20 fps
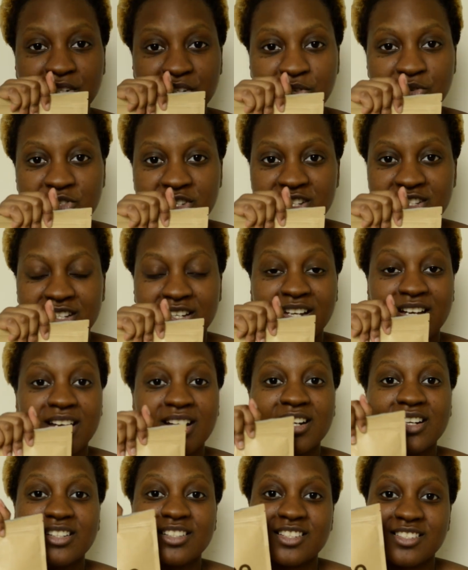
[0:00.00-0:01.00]
use this
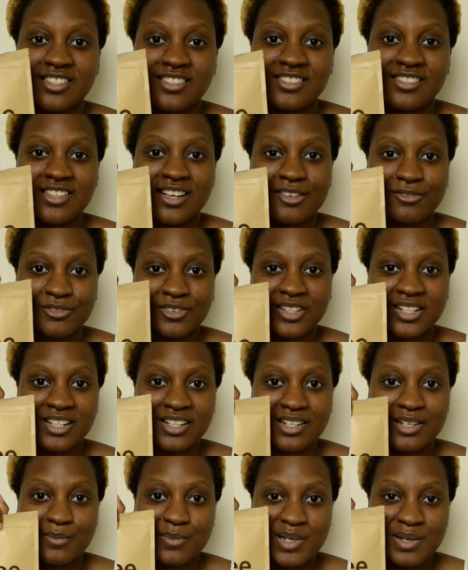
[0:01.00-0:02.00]
again and this is definitely
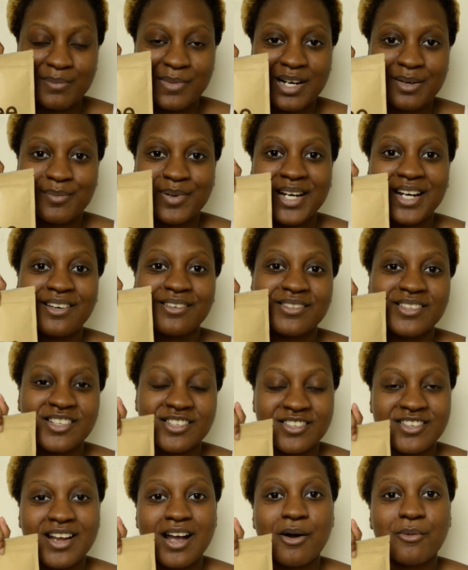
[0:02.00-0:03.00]
going to be my pal in the
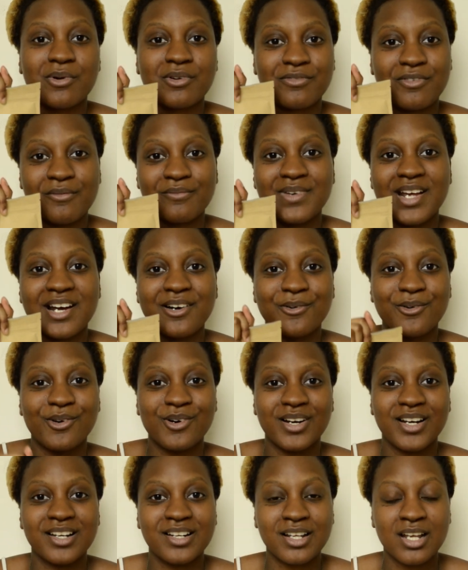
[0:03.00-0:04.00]
shower from now
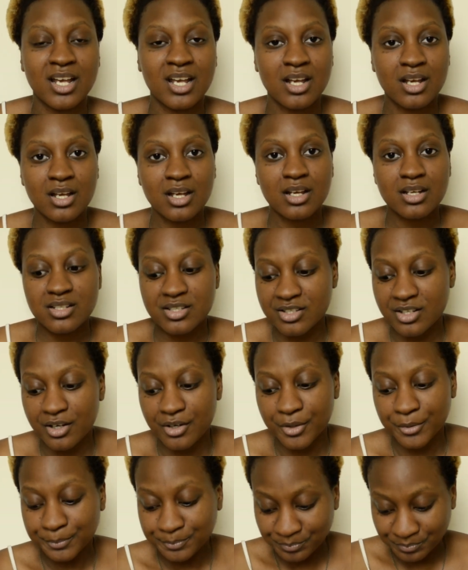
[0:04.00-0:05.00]
on.
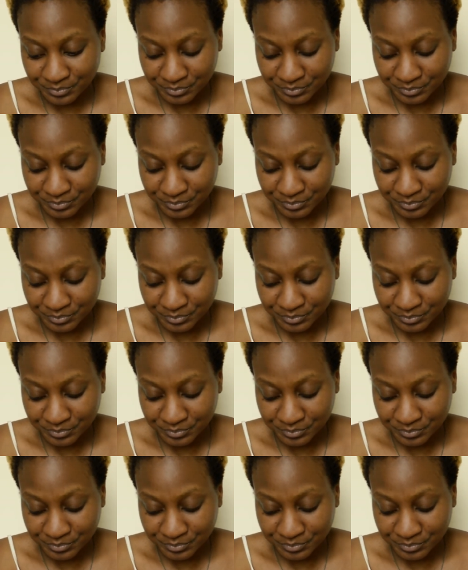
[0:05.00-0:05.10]
So,